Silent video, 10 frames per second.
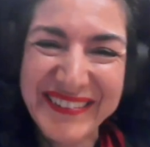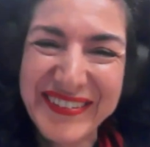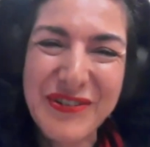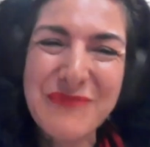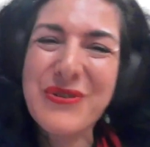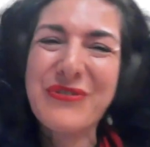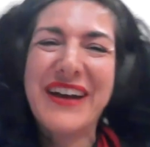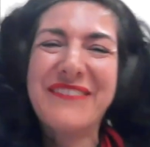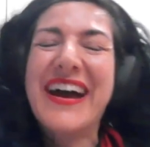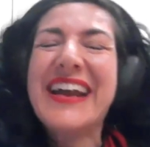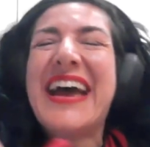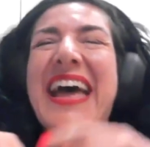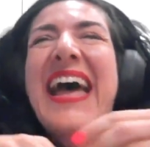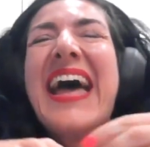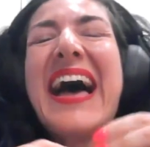to remove that right.
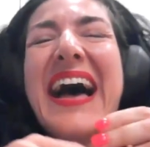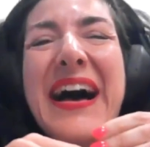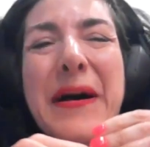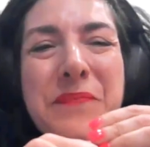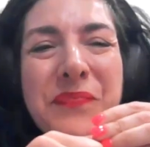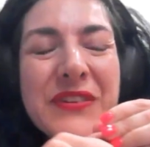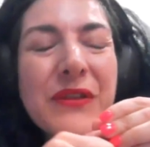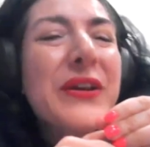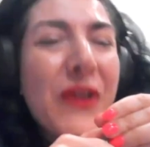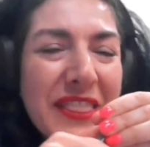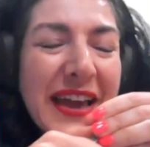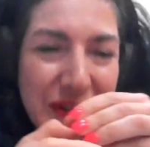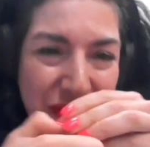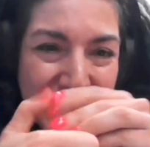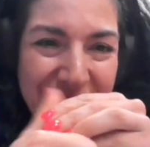Um, so we know they
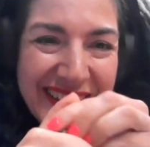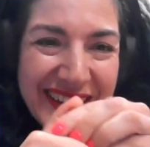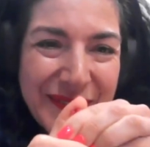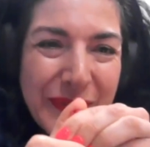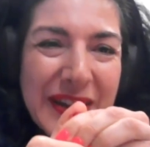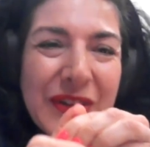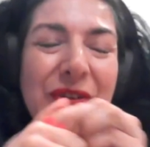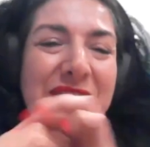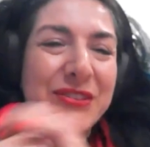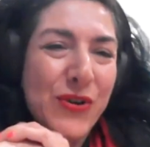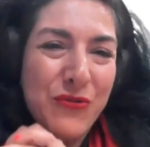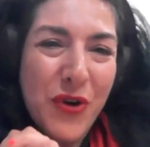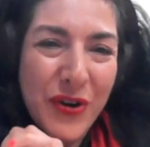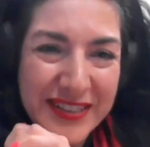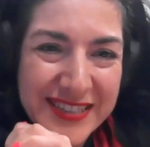know. We know it's not
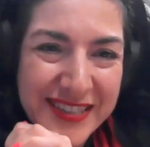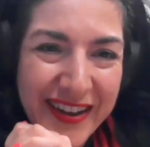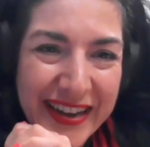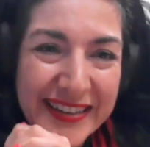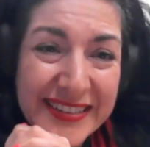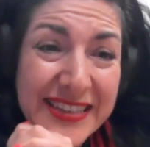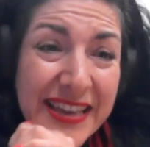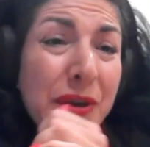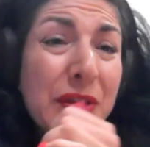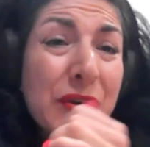rocket science, and we